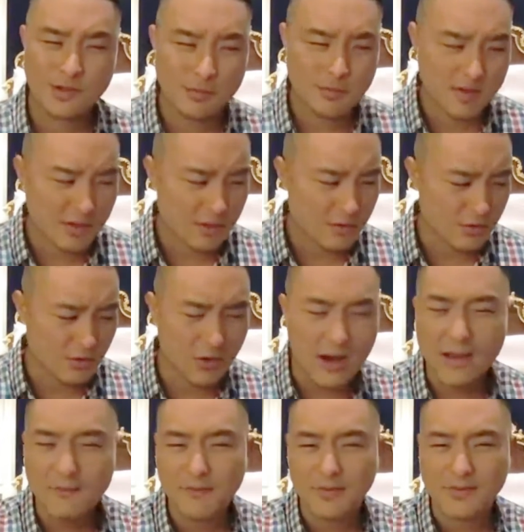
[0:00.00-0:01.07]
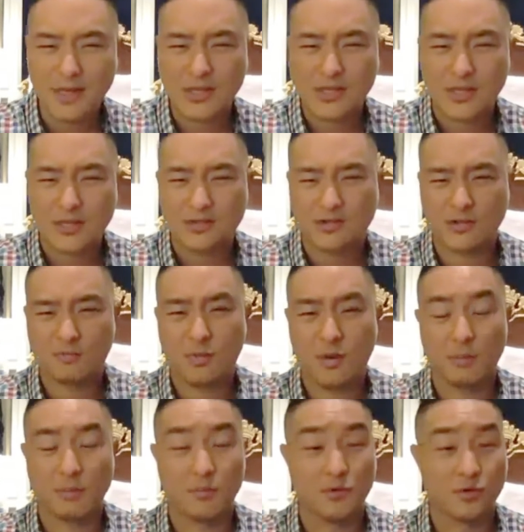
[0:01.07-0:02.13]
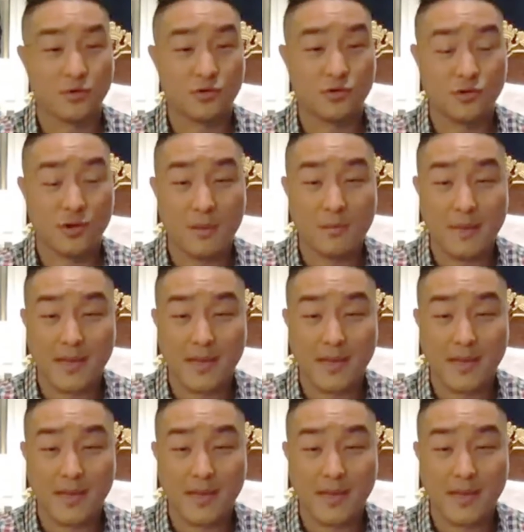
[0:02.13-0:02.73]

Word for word: Somebody, you're having digestion problems.